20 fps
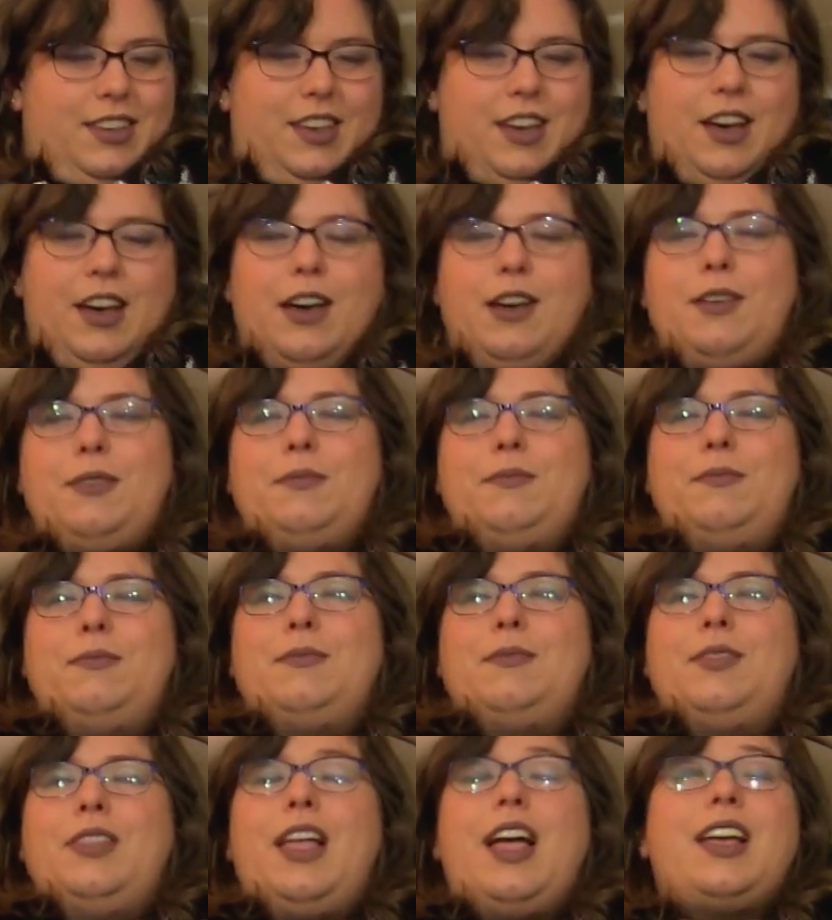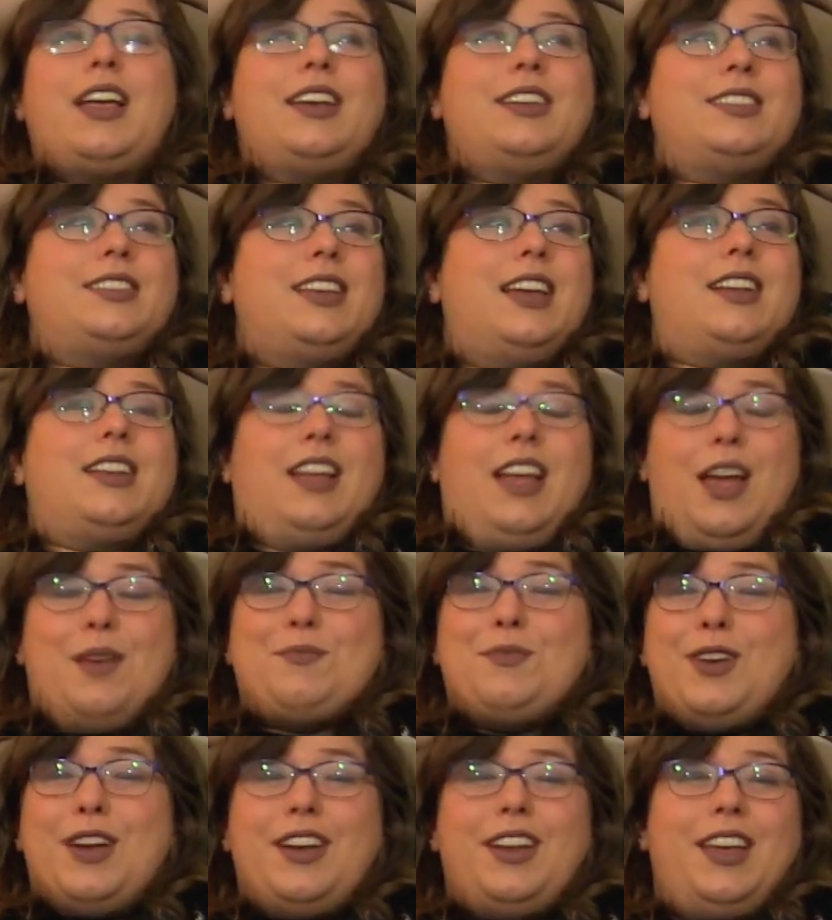Like I said,
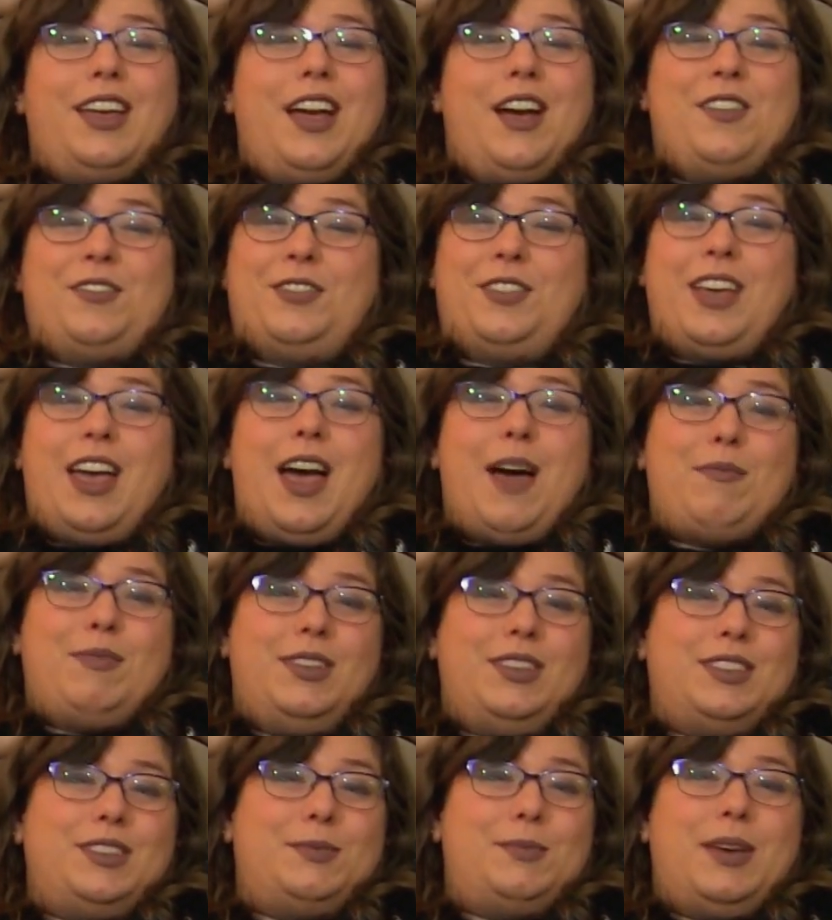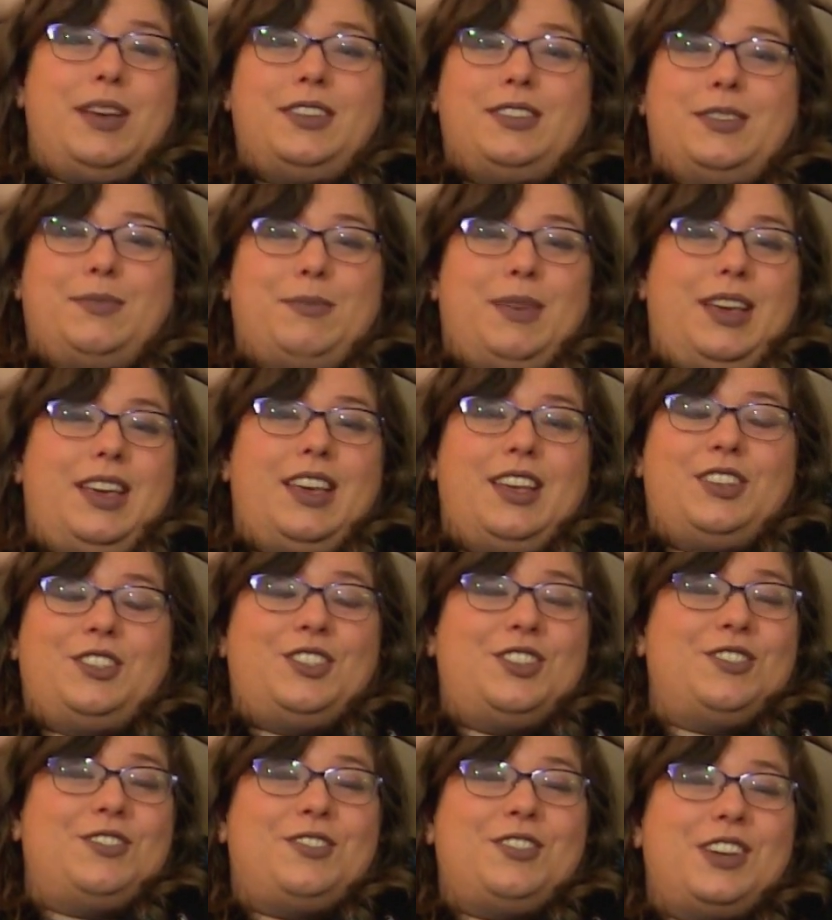I'm running out of cabinet space in my
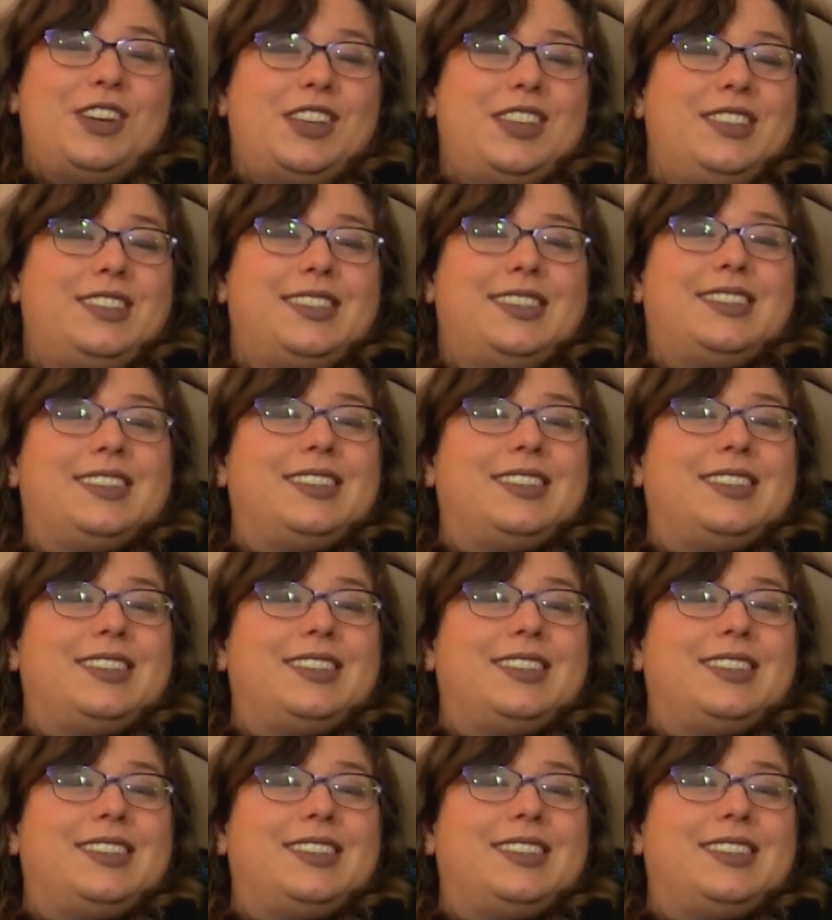kitchen trees.